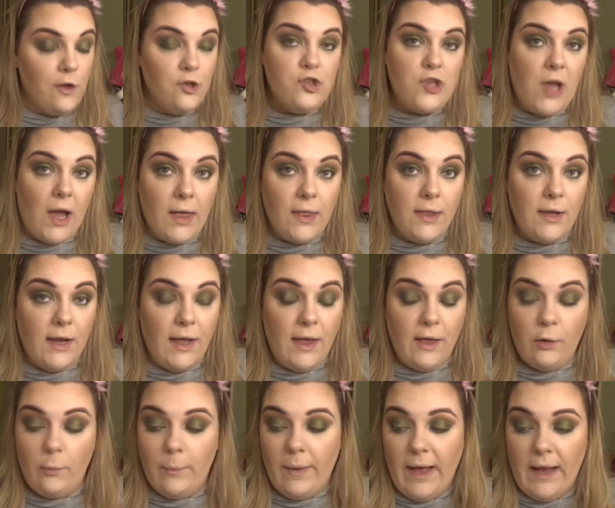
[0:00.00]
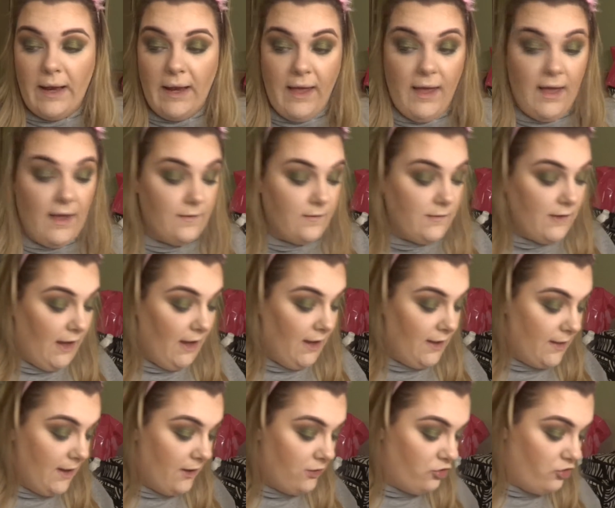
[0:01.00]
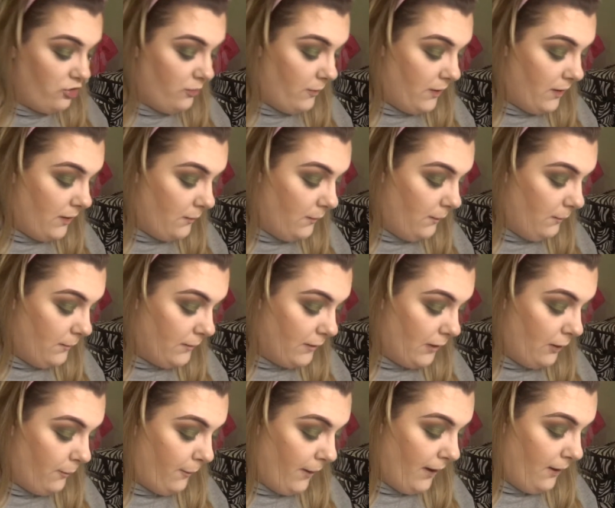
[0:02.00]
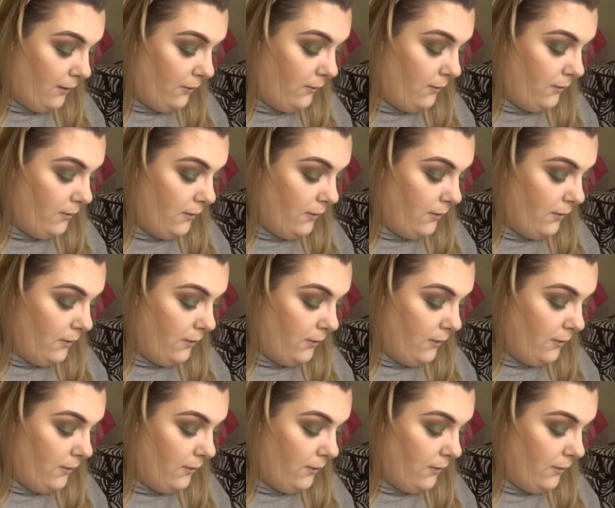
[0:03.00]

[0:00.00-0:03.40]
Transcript: Jaclyn Hill palette and take that shimmer that we was on about.